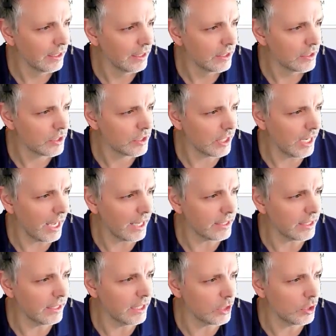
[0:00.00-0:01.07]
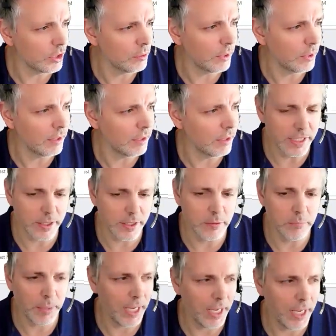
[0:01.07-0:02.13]
she had an issue with
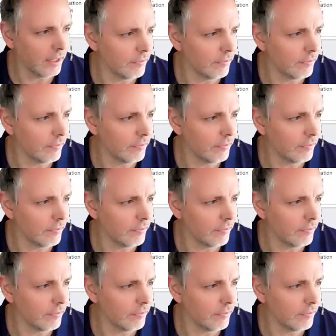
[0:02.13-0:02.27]
recent pay.